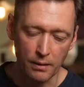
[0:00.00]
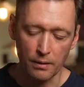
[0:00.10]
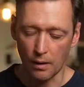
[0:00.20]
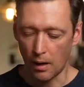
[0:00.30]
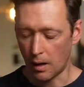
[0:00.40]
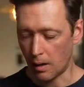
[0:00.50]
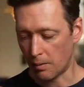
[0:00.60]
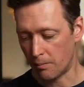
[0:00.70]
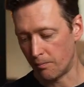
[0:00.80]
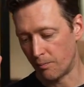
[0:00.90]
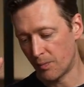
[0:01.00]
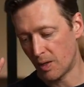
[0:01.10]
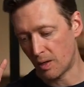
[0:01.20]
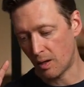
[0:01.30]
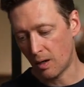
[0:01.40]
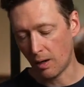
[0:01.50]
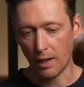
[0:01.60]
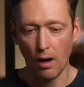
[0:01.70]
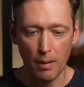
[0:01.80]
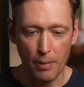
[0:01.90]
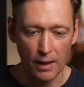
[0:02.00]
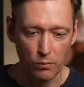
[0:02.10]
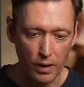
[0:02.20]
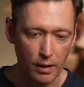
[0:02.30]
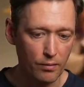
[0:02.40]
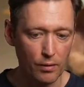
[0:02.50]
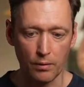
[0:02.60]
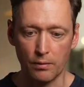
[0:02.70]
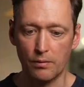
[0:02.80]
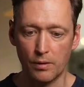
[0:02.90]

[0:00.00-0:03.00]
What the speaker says: like higher bandwidth and